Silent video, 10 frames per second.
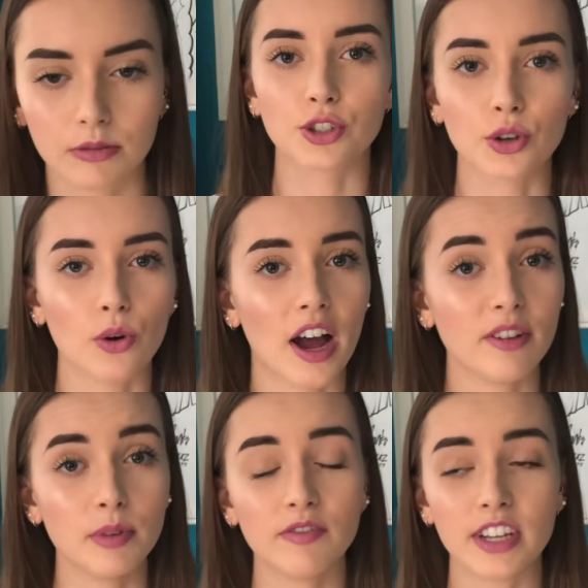So
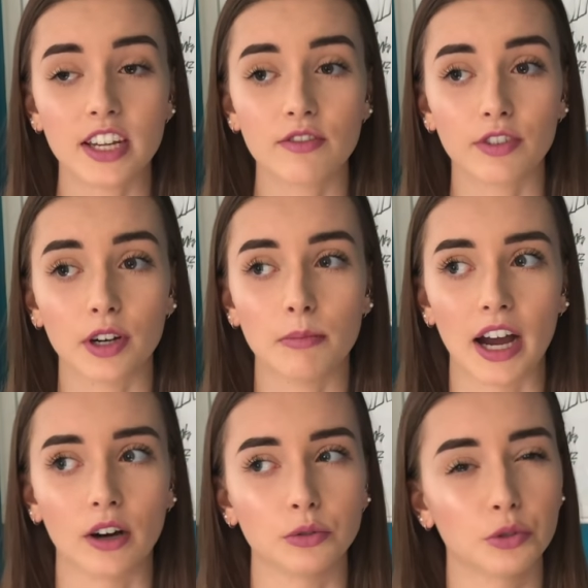I've been vegan for
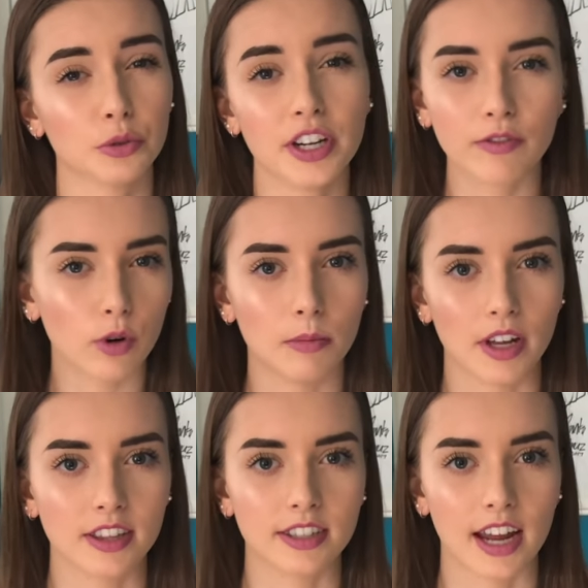about 3 or 4
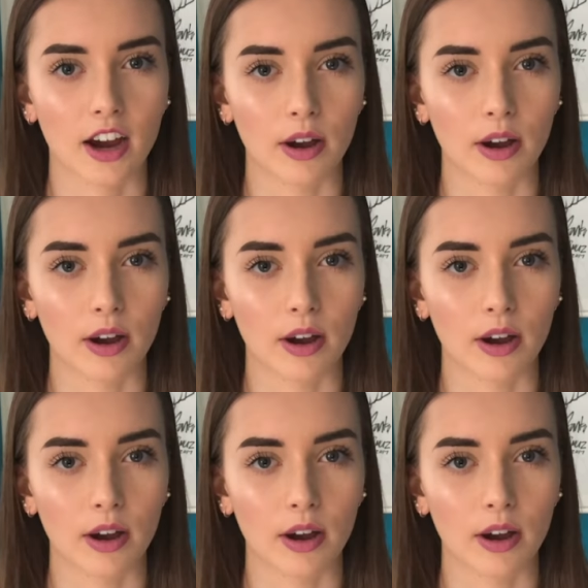months now.